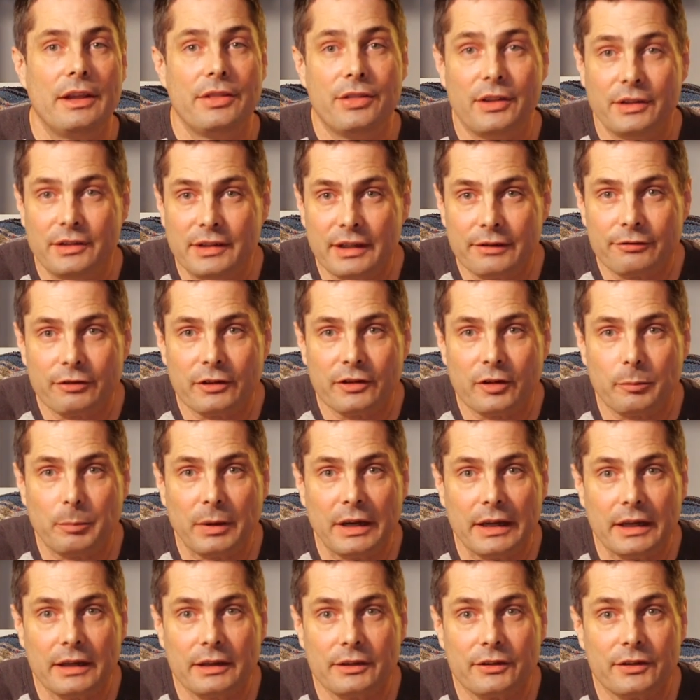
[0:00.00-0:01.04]
The difference
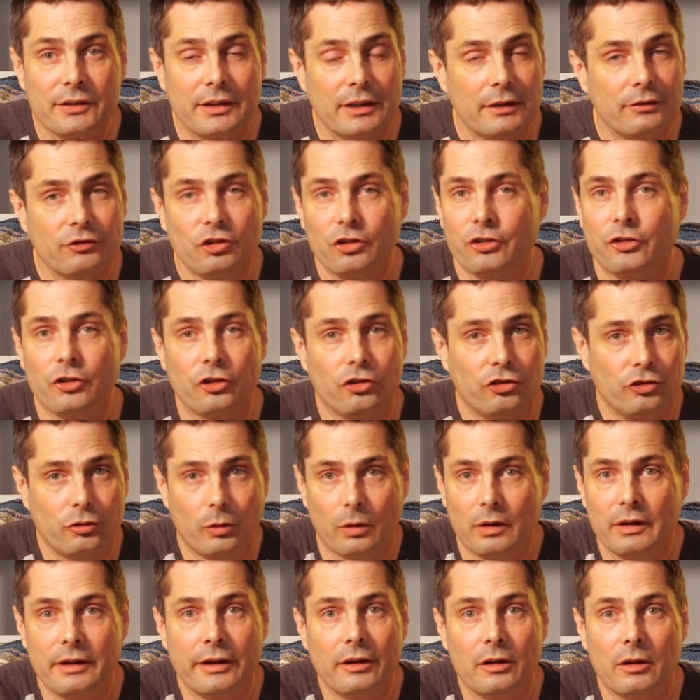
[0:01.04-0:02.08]
being, instead of just a
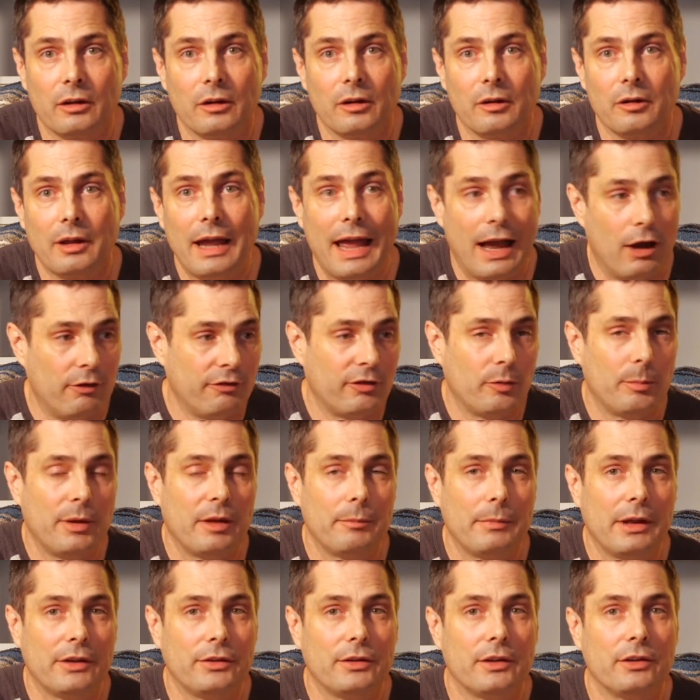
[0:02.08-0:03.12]
short little
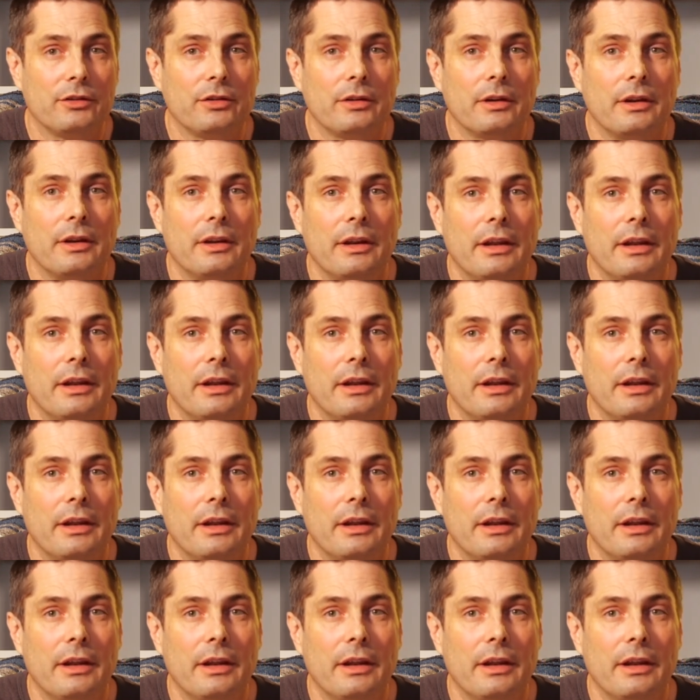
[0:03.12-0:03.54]
alphabet message,